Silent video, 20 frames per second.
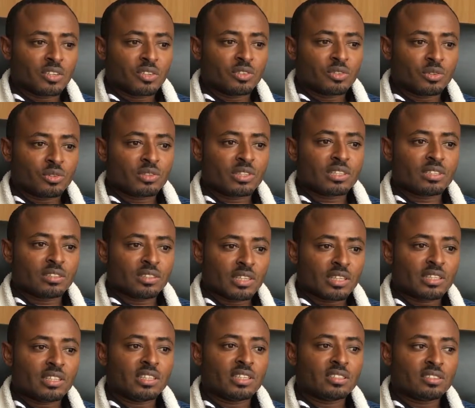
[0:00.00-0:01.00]
so that
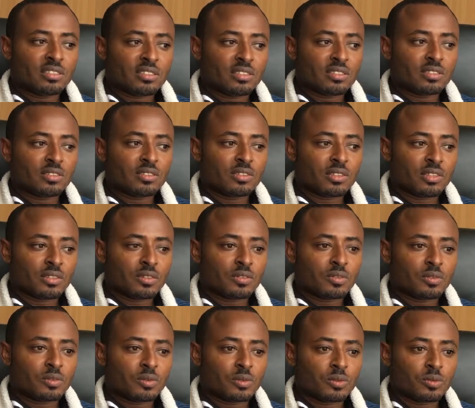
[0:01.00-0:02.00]
at least
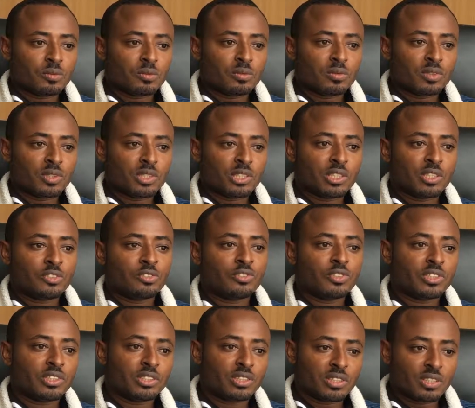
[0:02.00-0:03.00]

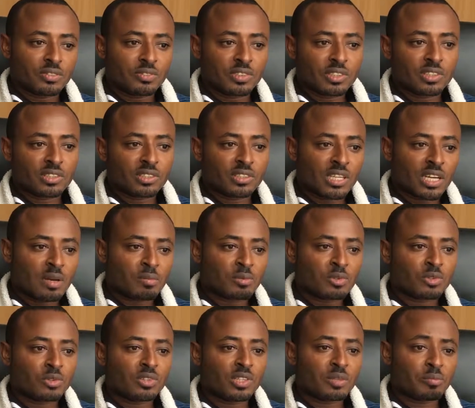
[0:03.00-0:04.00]
if it comes
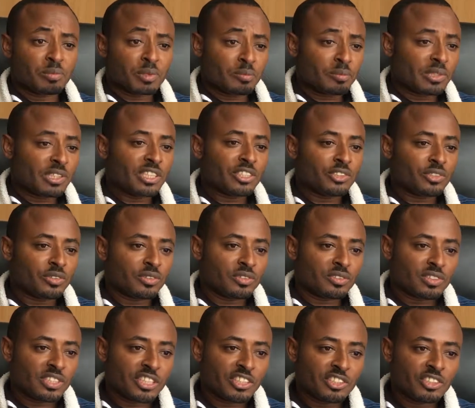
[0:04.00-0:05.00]
to the implementation
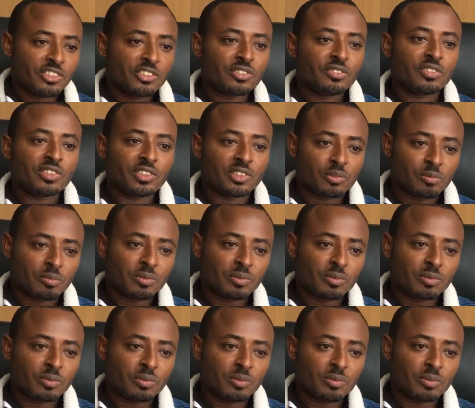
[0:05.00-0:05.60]
stage, it's